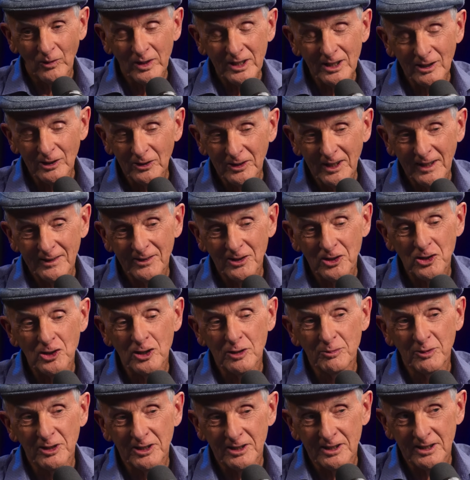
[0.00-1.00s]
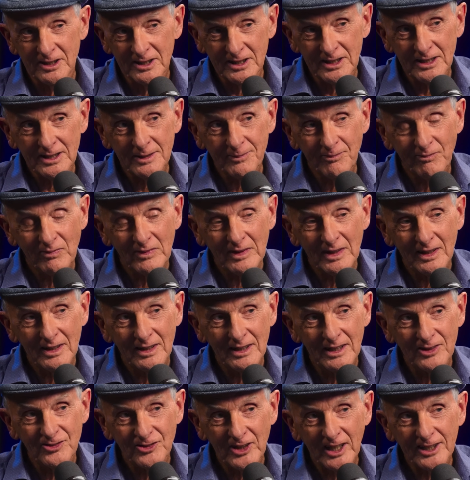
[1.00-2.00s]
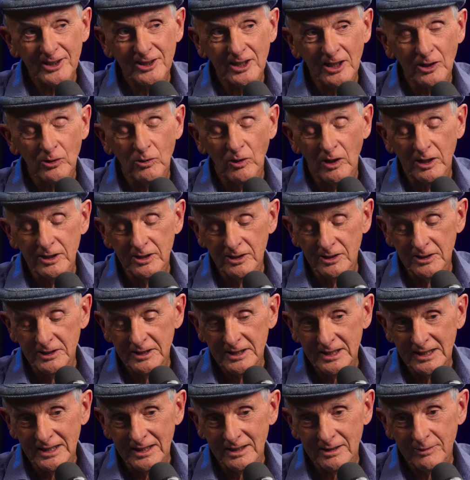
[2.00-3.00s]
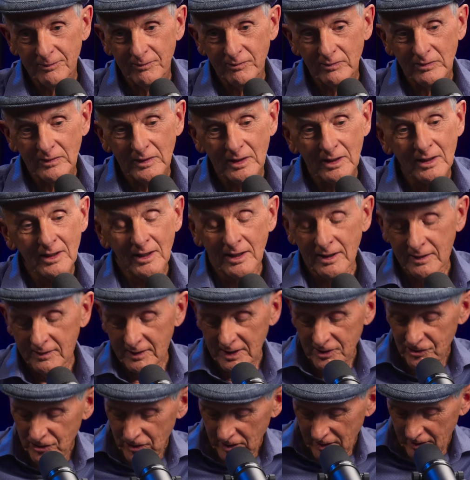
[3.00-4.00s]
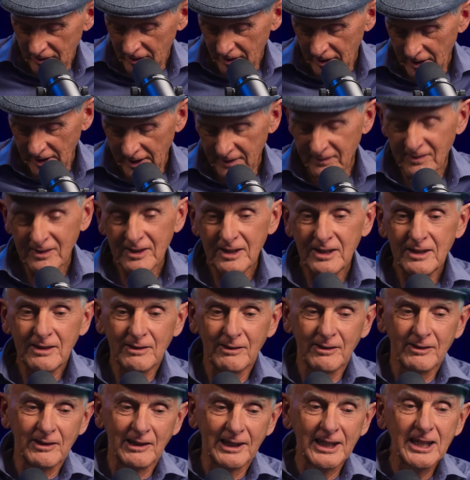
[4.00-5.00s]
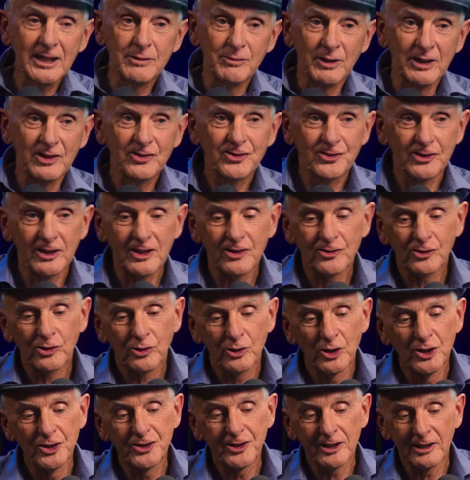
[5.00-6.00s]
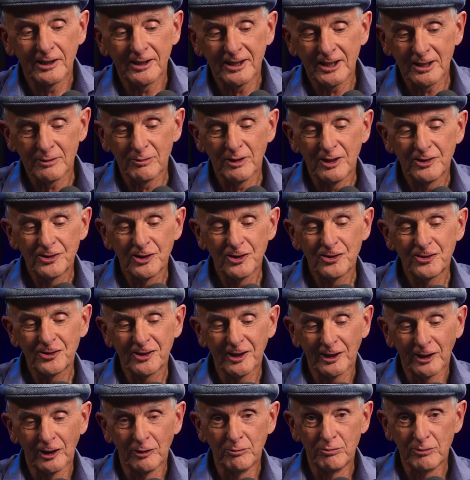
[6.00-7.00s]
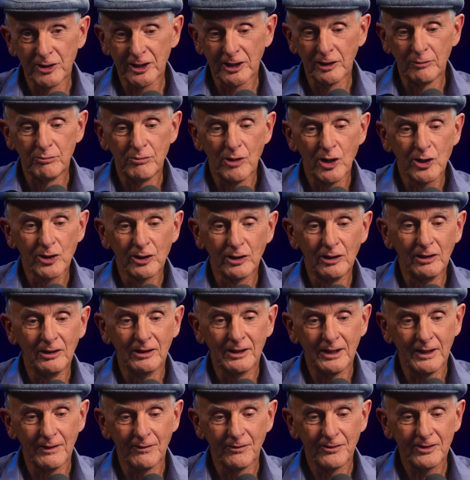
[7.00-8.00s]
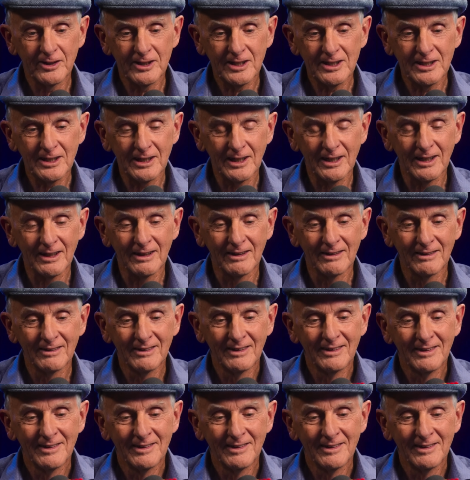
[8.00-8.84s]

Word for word: when you look at the human knee, it's actually quite unique. There's in the ligaments, these cruciate ligaments, this little little model of the uh,